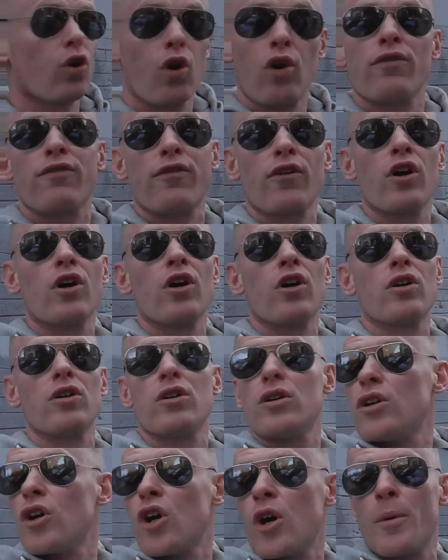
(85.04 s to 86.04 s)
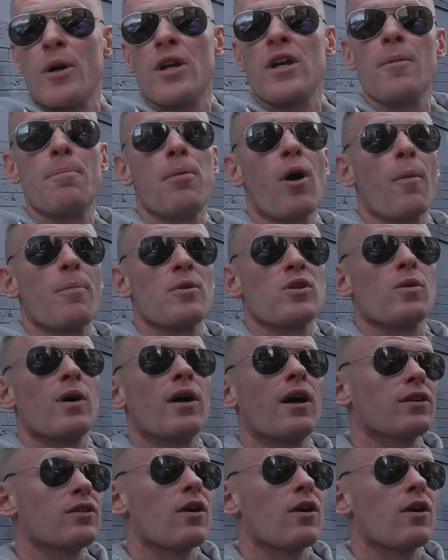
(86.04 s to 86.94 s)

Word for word: love for urban hip hop as well.